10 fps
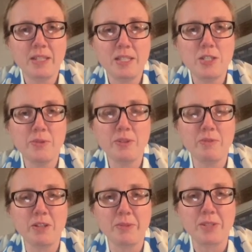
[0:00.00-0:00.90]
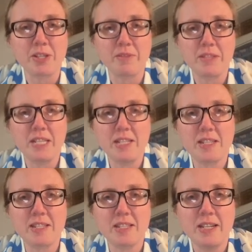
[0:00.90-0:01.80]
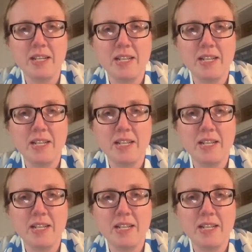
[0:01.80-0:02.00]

The 2 in the row resolves this.